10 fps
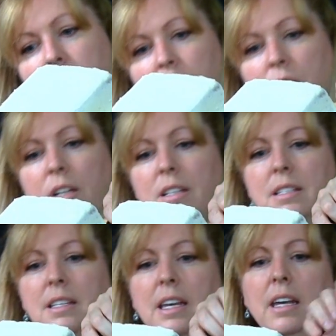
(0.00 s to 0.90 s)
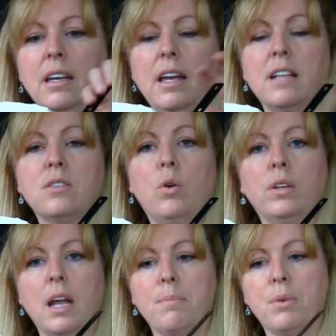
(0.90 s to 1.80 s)
So you can see it's
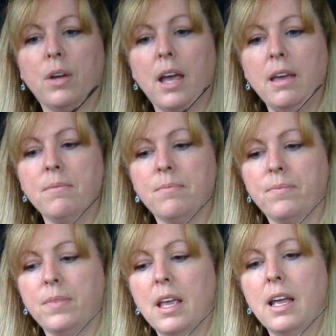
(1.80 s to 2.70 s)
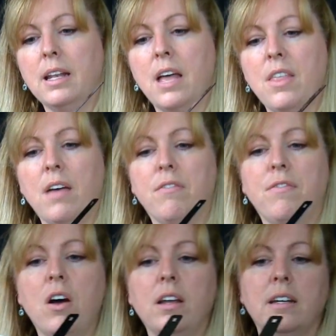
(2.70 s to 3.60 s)
holding up okay. Now that
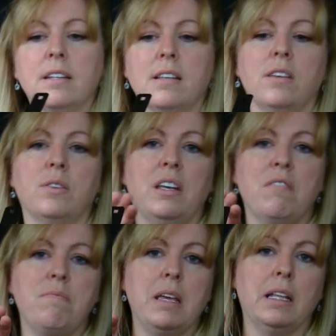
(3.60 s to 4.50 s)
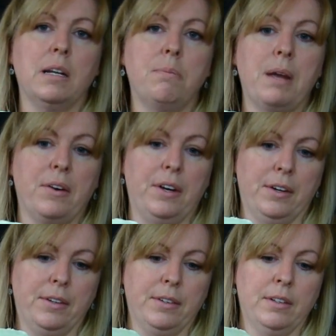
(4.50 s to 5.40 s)
fondant is also giving me a little
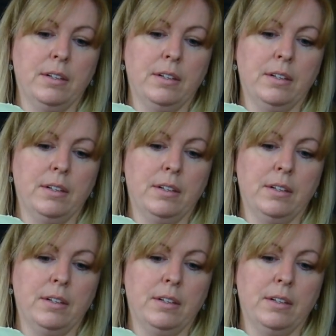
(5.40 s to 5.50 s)
barrier.